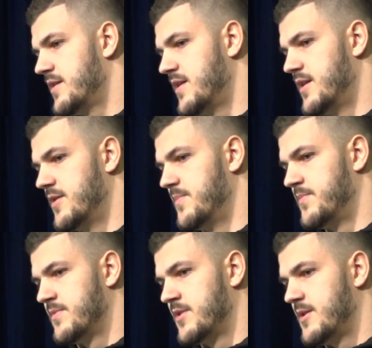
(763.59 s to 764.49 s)
Um,
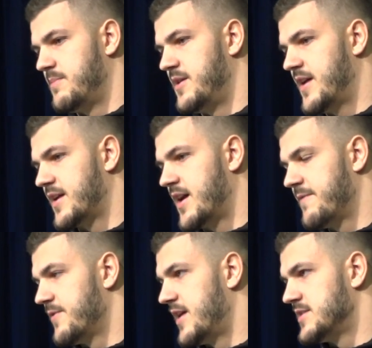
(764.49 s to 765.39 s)
be that guy
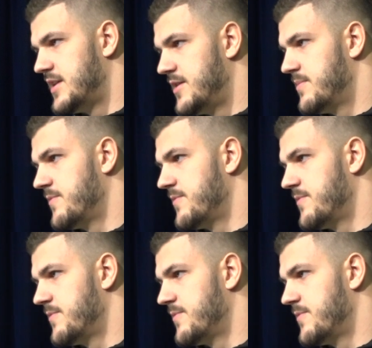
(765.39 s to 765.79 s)
for that team,